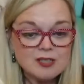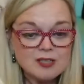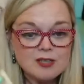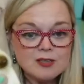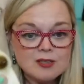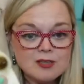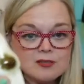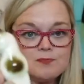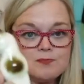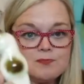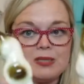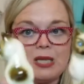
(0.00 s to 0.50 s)

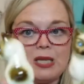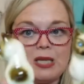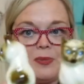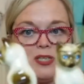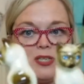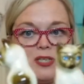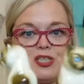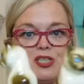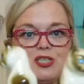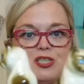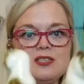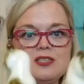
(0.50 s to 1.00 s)

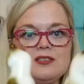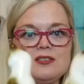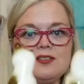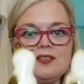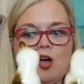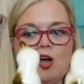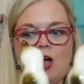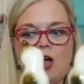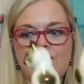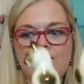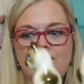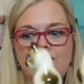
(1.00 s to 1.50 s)
blemishes
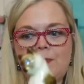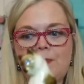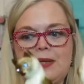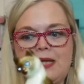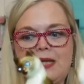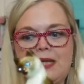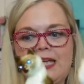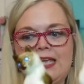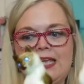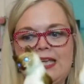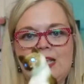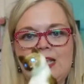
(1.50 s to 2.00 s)
on them
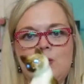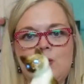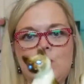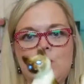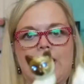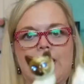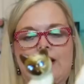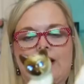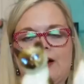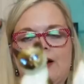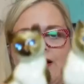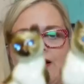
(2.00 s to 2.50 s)

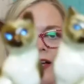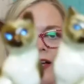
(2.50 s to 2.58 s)
anywhere.